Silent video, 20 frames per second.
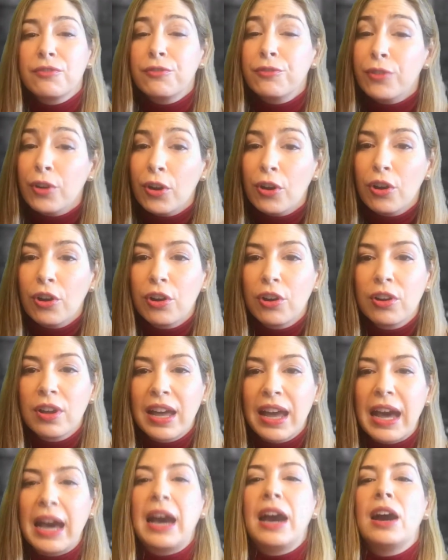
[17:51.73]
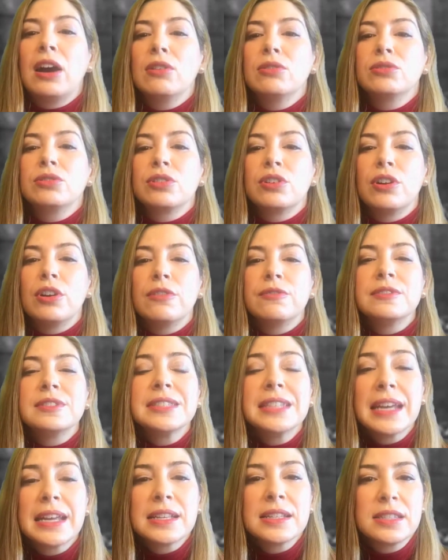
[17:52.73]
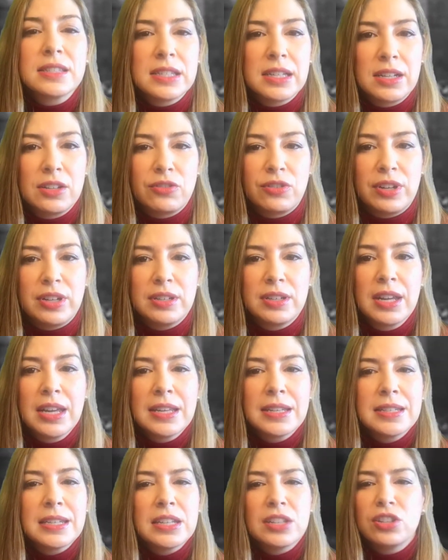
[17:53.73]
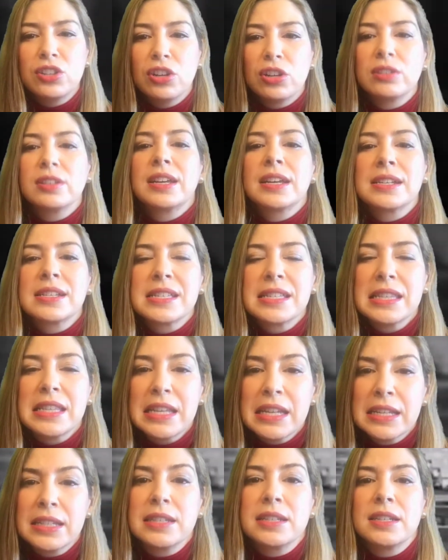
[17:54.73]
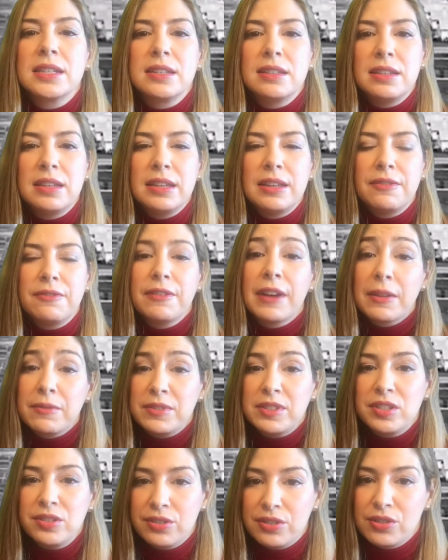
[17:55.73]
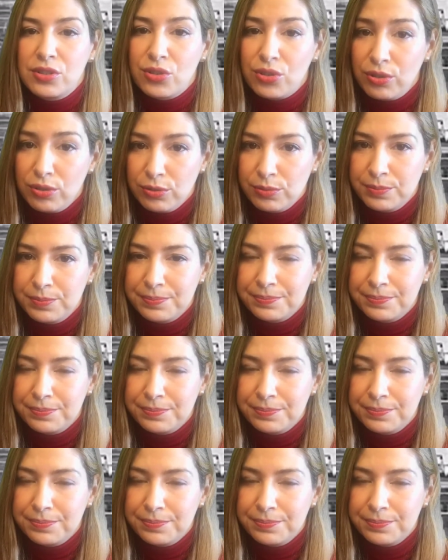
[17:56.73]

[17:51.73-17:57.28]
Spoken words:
4 out of 10 children did not exceed the 5 years old.